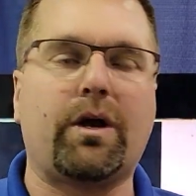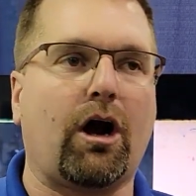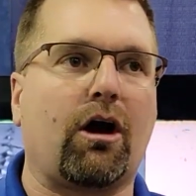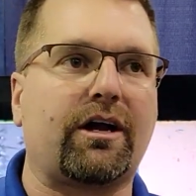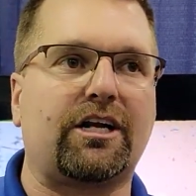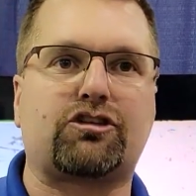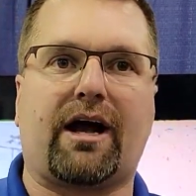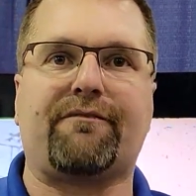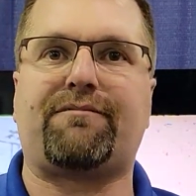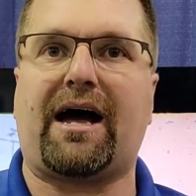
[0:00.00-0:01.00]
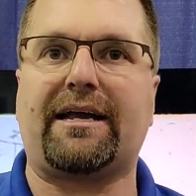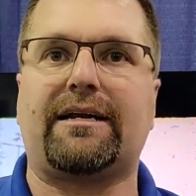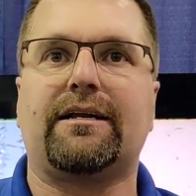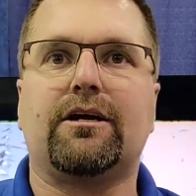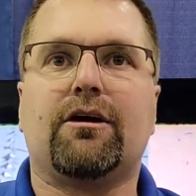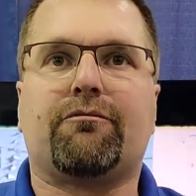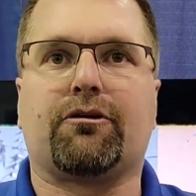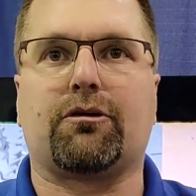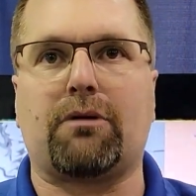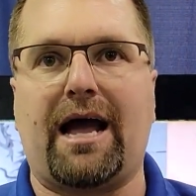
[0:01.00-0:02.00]
We are going to try to fight
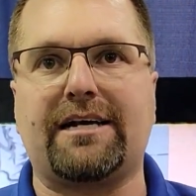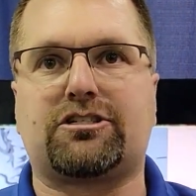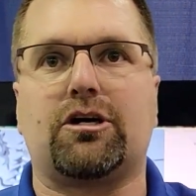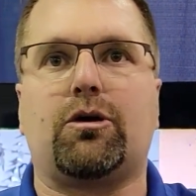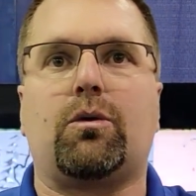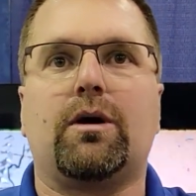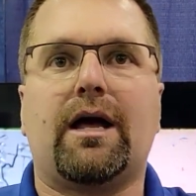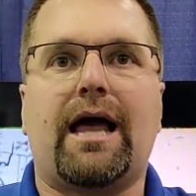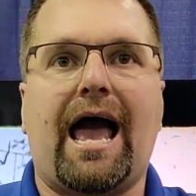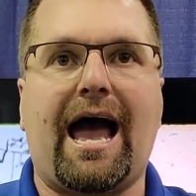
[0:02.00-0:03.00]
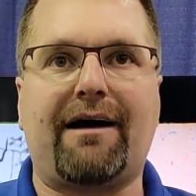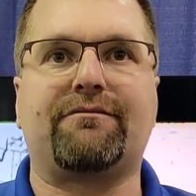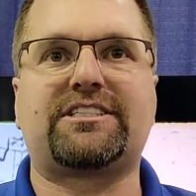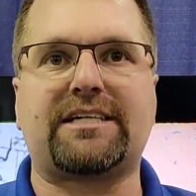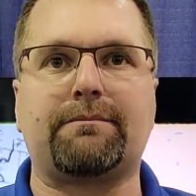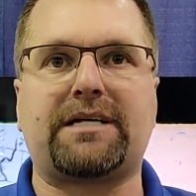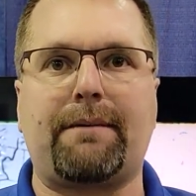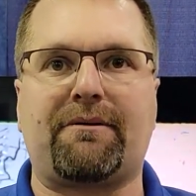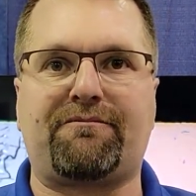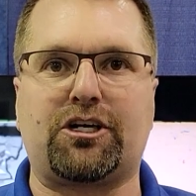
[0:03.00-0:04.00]
for the right to have some
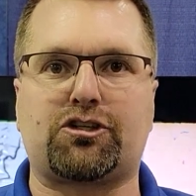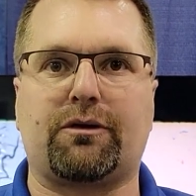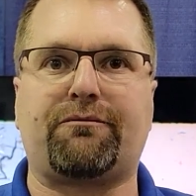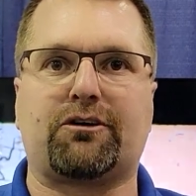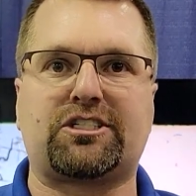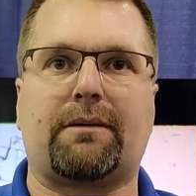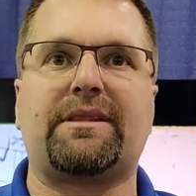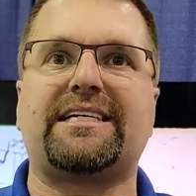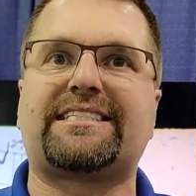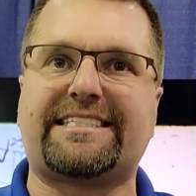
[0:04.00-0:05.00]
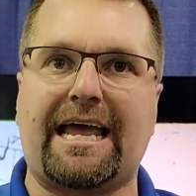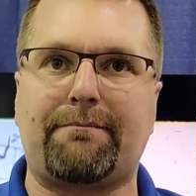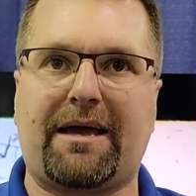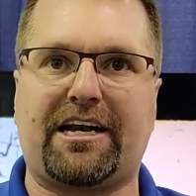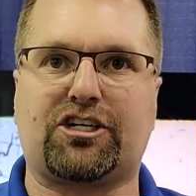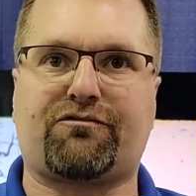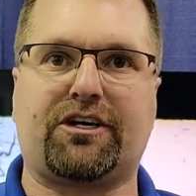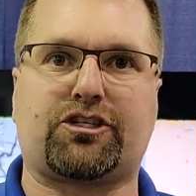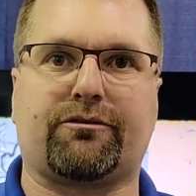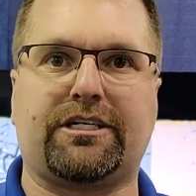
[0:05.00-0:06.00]
type of fishery for some of these state managed
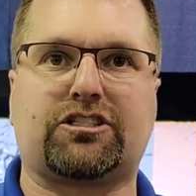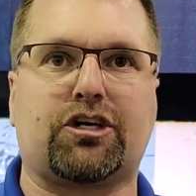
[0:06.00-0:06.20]
fisheries.